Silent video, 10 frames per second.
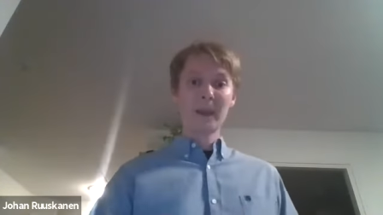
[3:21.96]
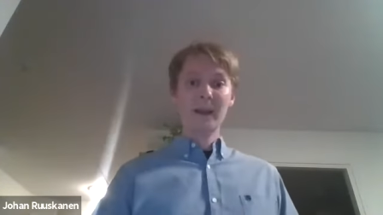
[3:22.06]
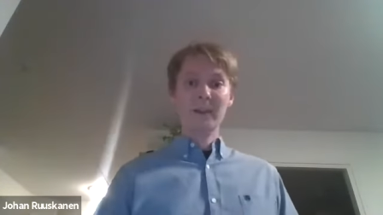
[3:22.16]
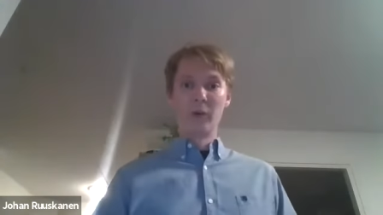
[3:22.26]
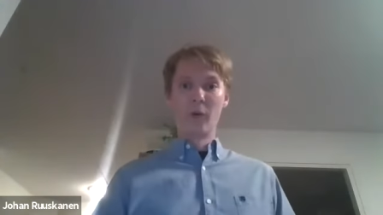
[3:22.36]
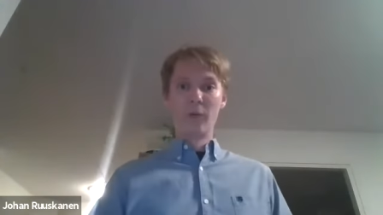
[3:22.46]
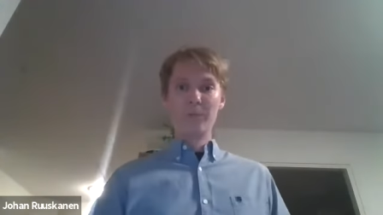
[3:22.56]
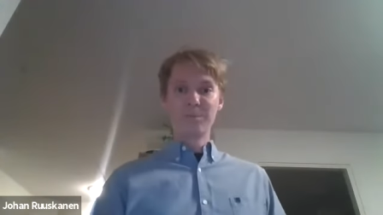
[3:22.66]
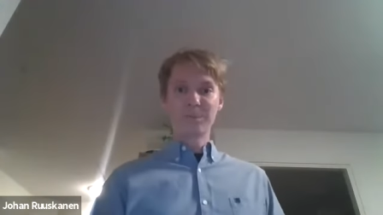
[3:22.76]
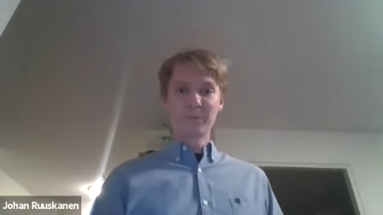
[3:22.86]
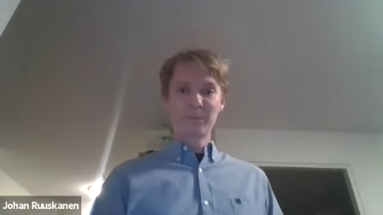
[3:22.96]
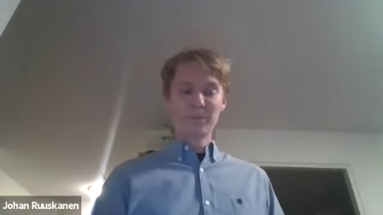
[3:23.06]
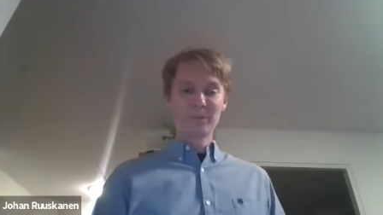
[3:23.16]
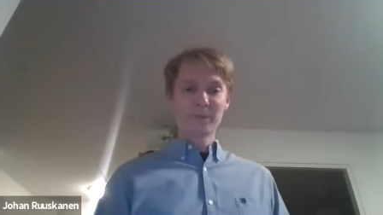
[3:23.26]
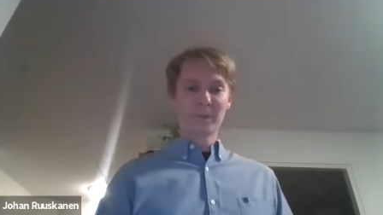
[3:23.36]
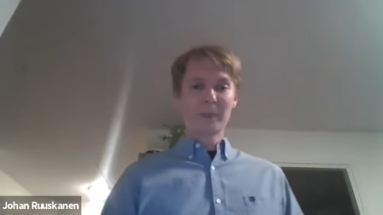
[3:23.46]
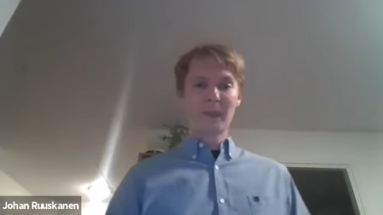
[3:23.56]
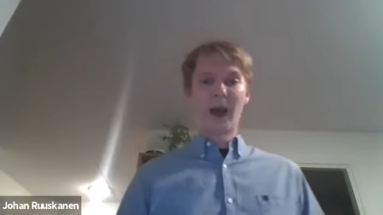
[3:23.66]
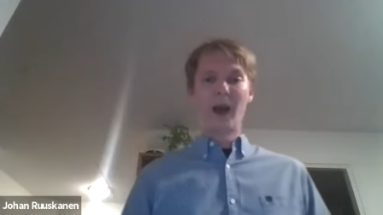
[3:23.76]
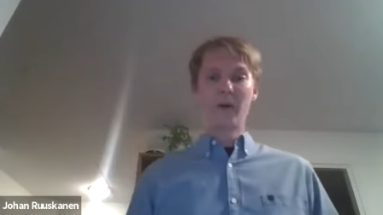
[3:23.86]
So
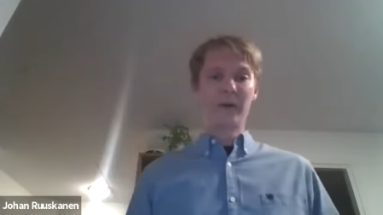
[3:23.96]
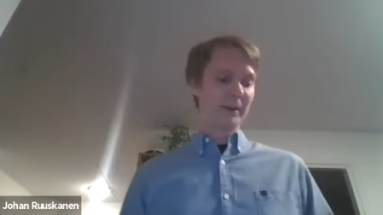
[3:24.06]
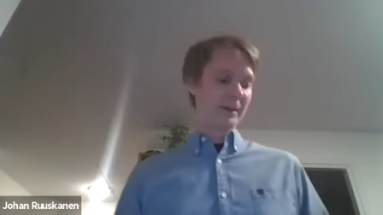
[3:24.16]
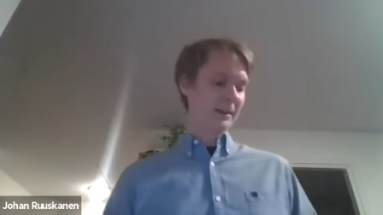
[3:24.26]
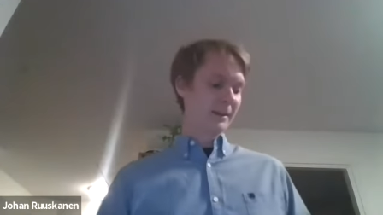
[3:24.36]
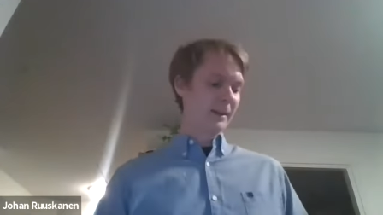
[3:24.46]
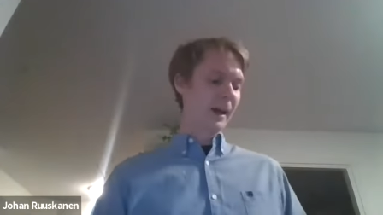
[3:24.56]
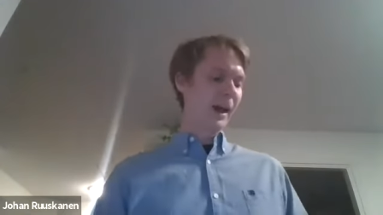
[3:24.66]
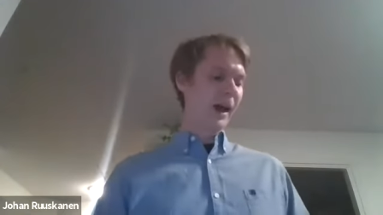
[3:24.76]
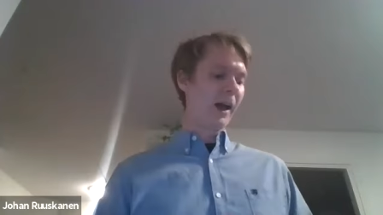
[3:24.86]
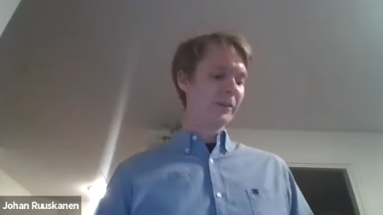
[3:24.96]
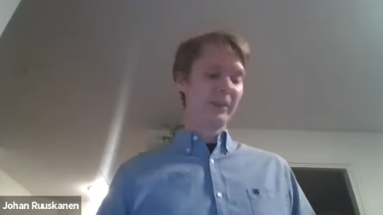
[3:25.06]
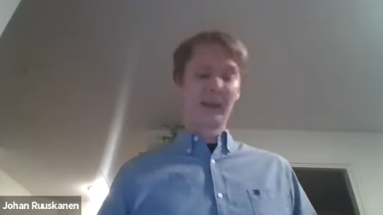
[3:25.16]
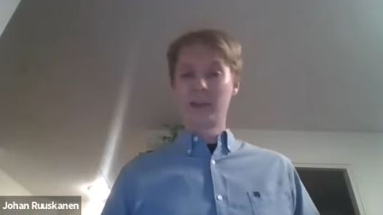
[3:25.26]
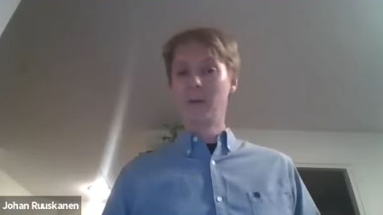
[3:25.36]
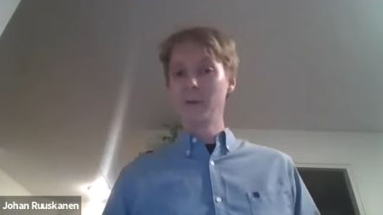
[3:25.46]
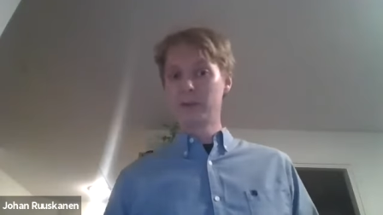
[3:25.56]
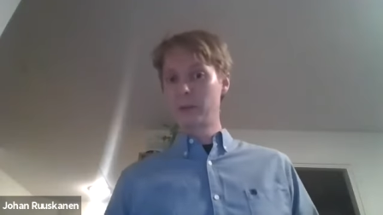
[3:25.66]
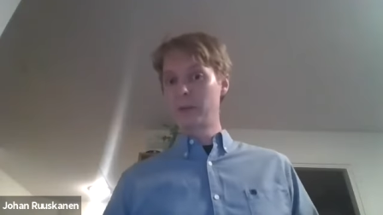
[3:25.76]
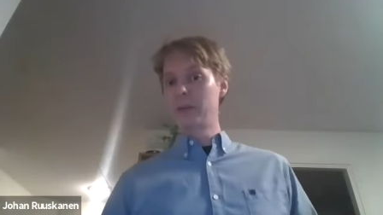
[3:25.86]
the
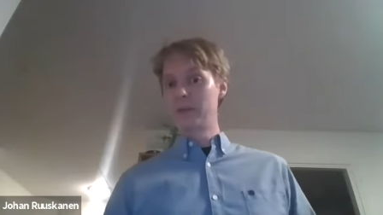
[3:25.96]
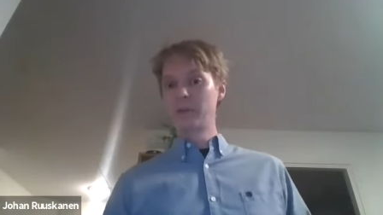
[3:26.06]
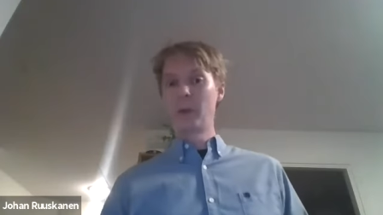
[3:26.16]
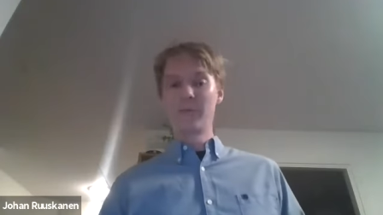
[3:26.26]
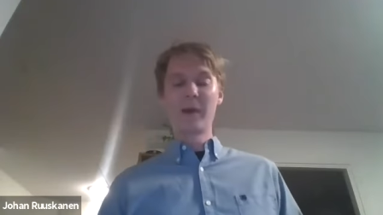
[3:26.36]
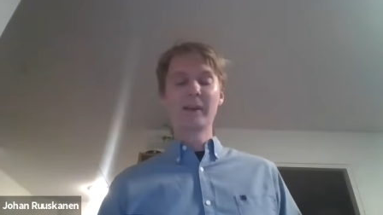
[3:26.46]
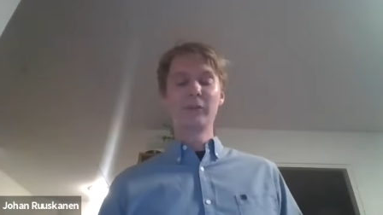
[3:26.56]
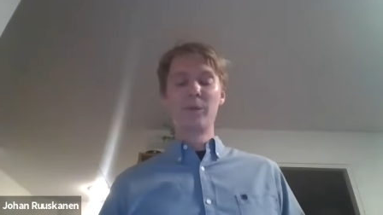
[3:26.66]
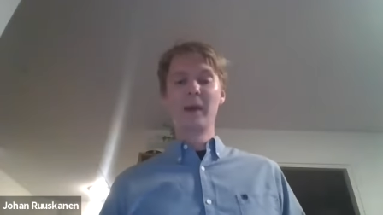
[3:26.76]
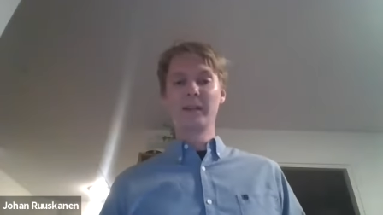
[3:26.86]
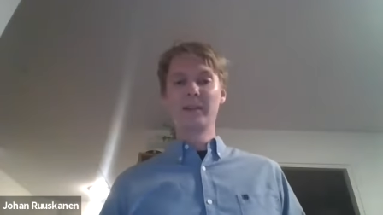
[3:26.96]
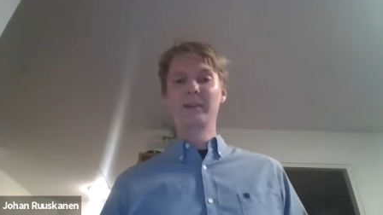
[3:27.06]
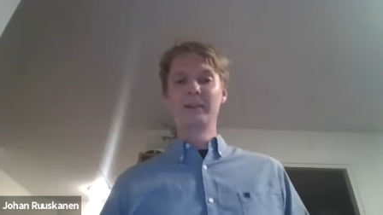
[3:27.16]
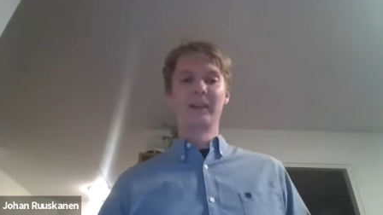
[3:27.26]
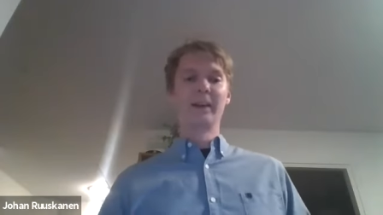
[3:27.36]
assumptions that we have made to make this